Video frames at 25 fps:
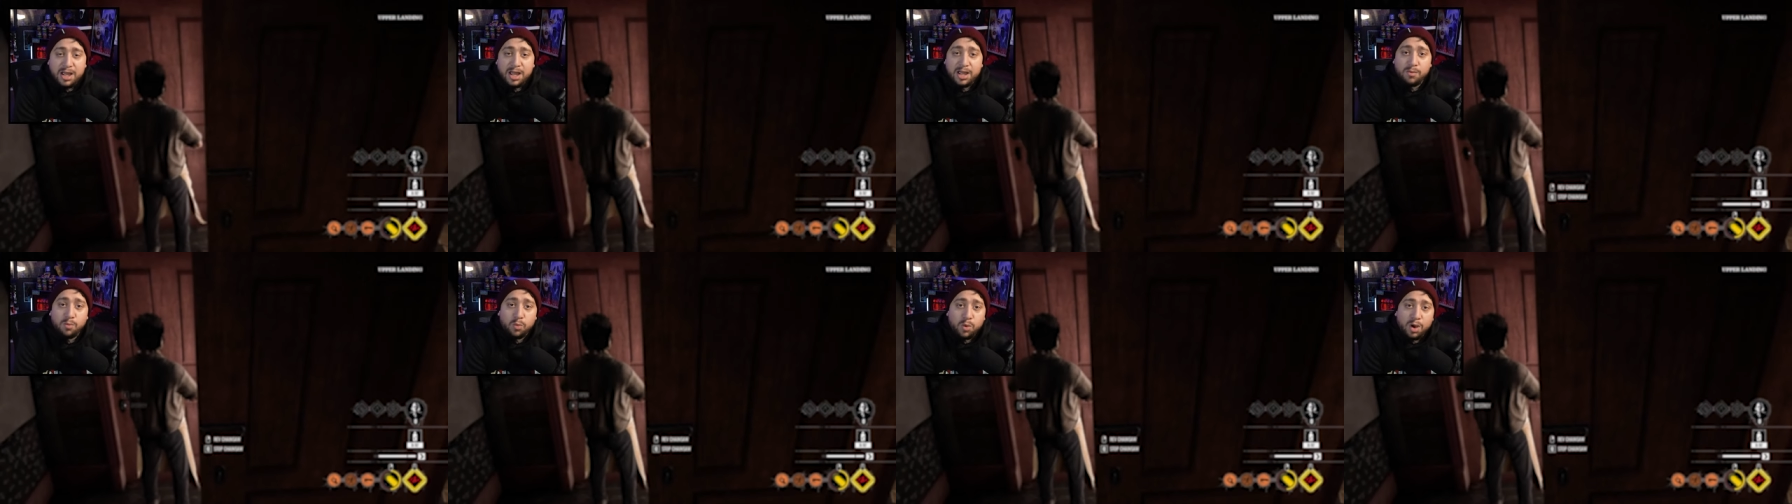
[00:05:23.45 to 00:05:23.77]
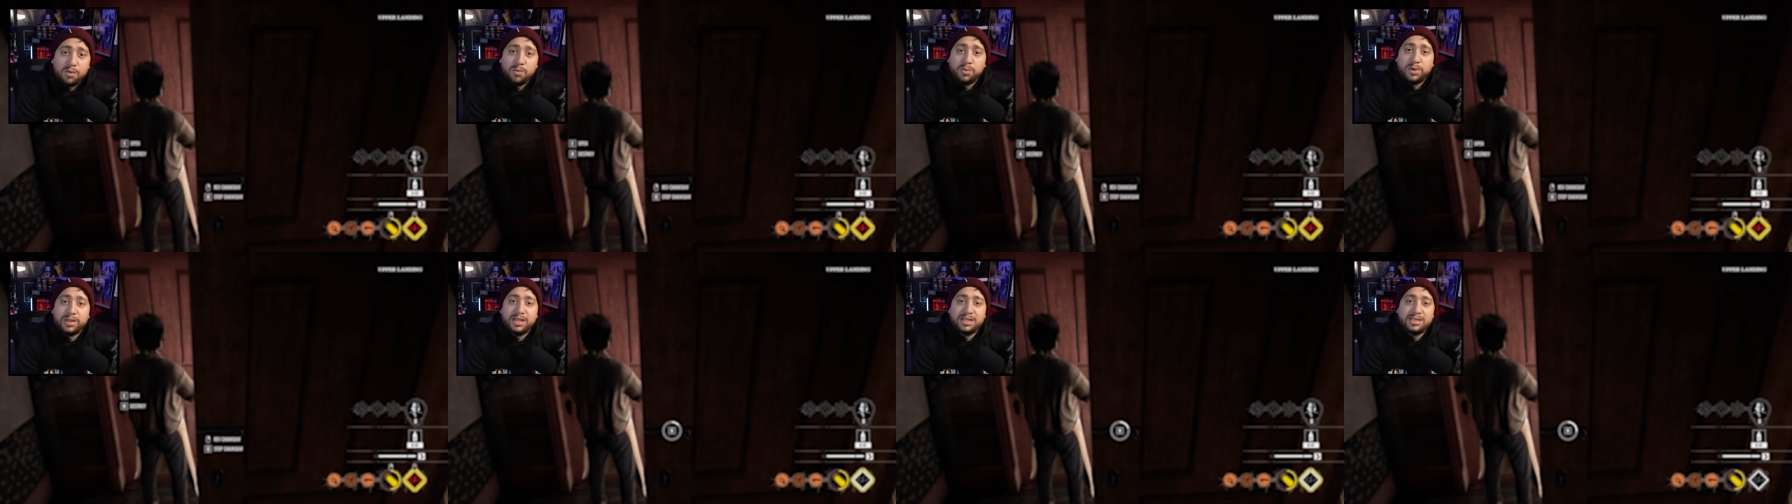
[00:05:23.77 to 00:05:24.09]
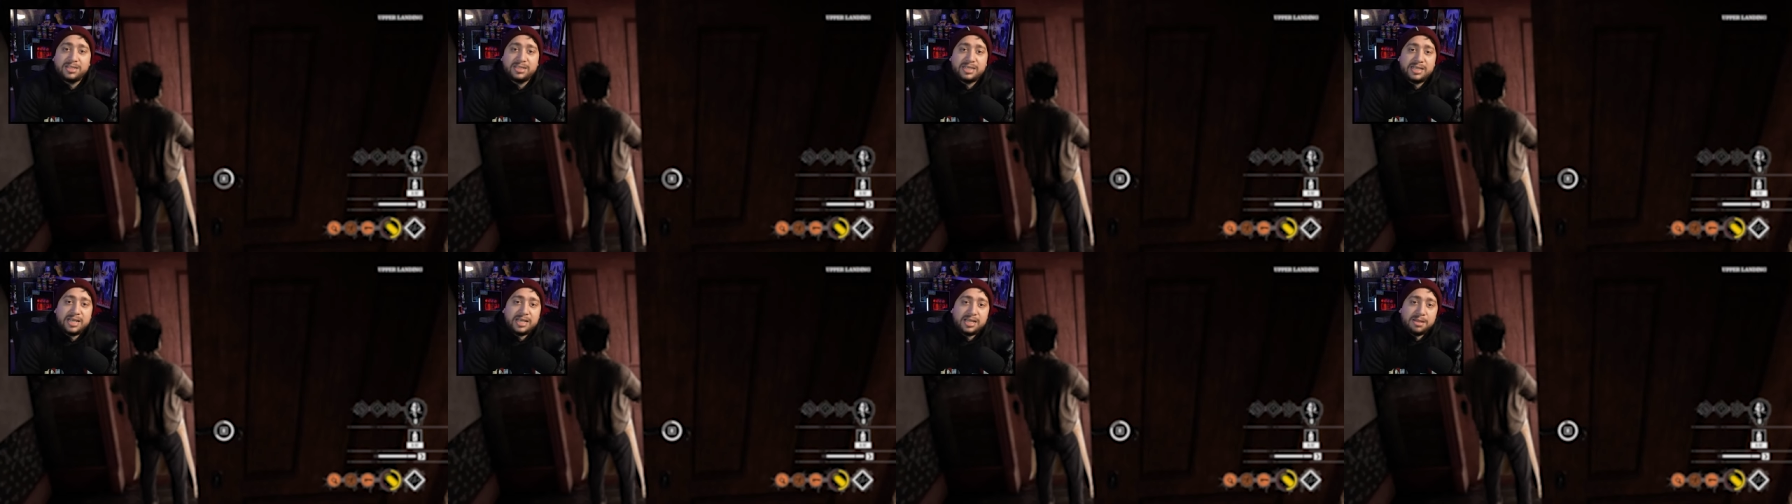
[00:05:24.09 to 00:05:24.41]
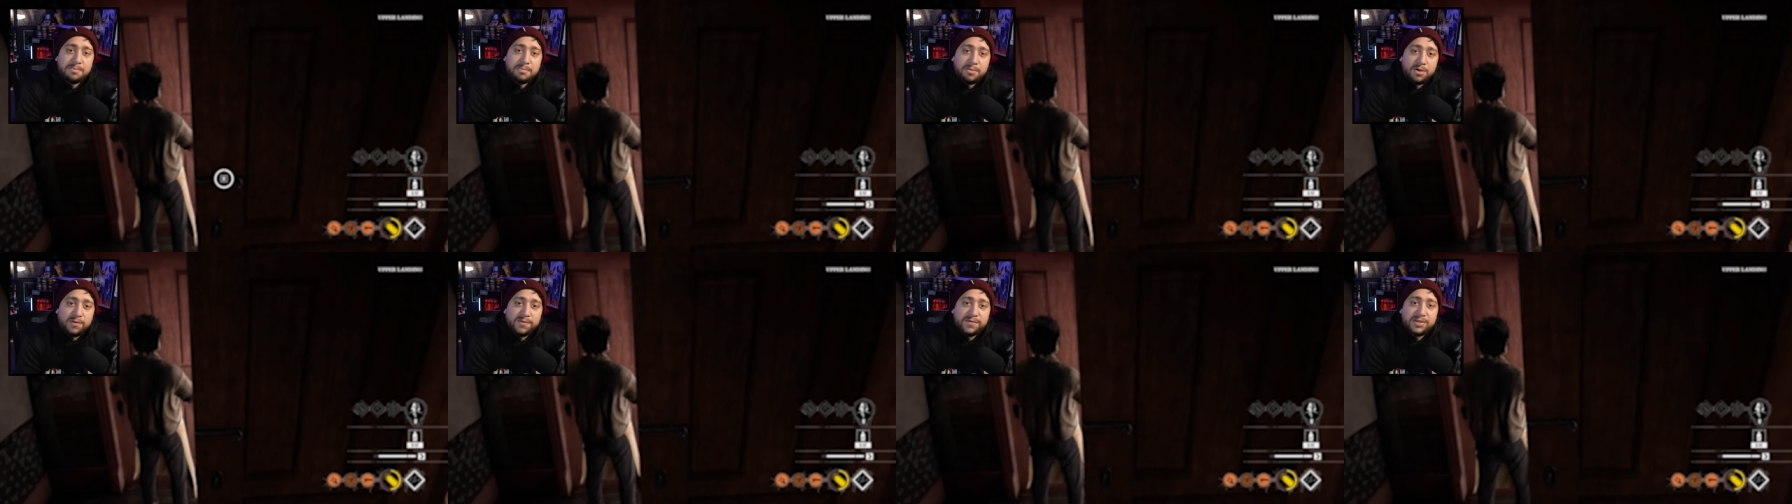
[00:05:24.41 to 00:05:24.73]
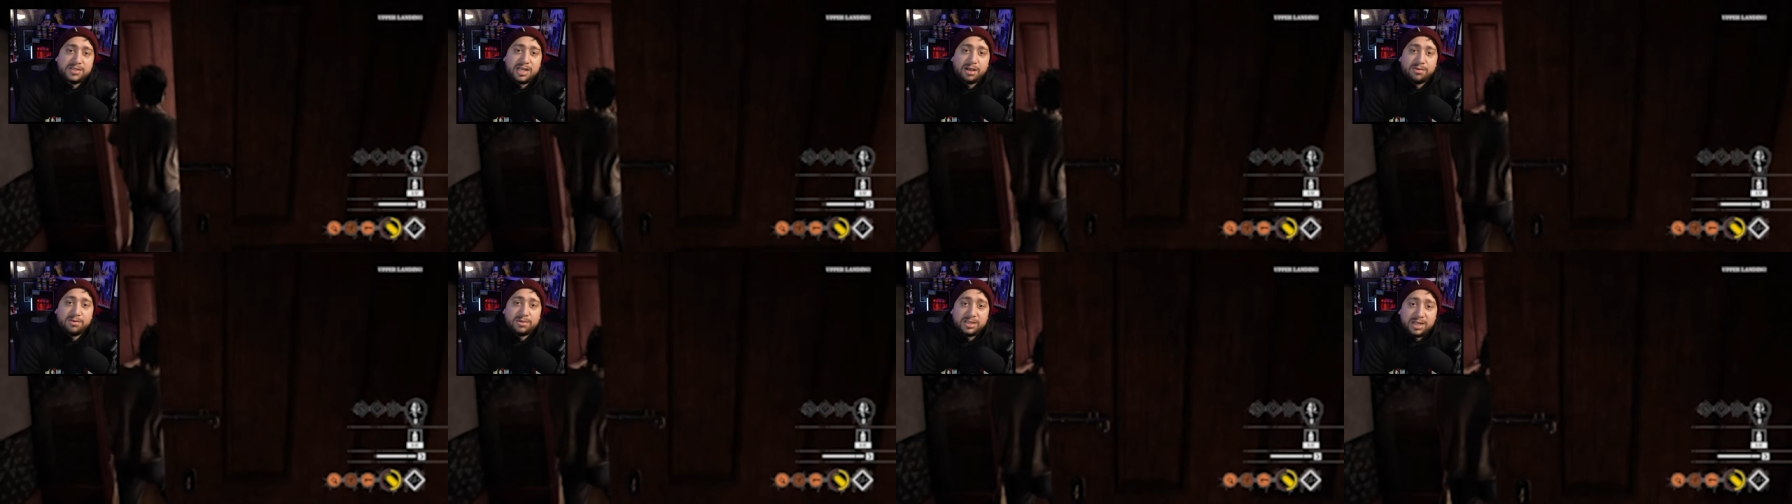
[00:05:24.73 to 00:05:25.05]
and what we can see in the
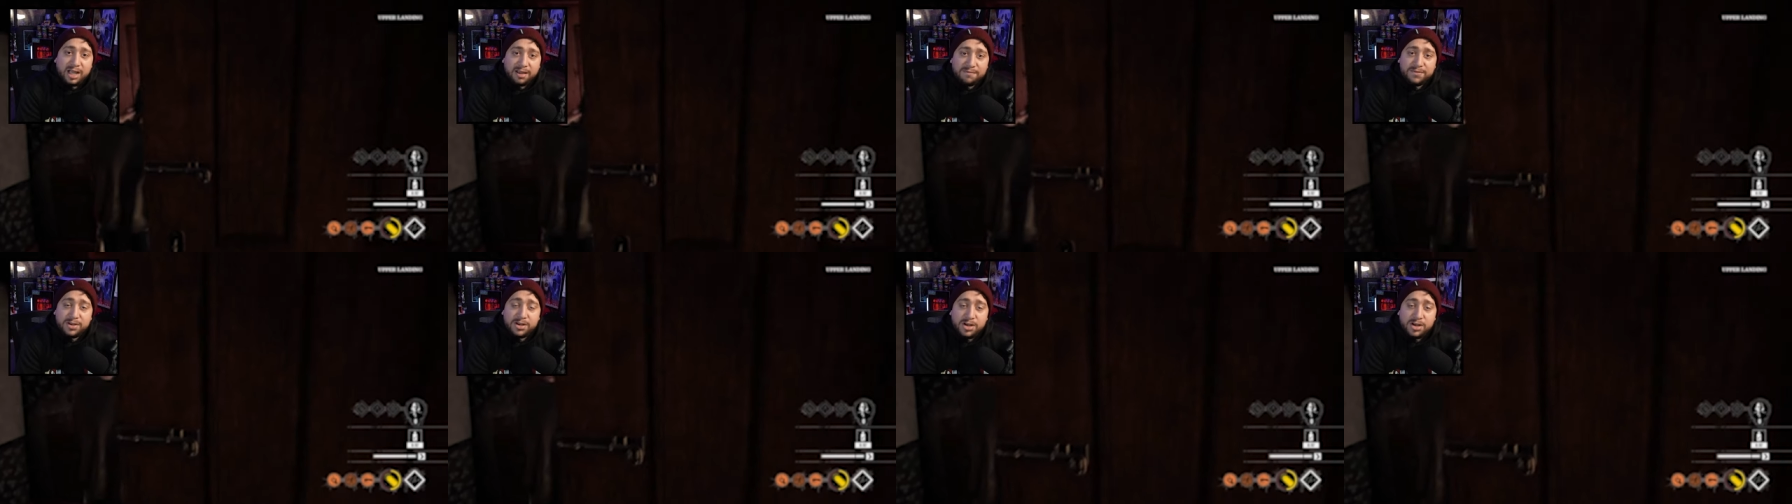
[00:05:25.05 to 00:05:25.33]
movies. I would love to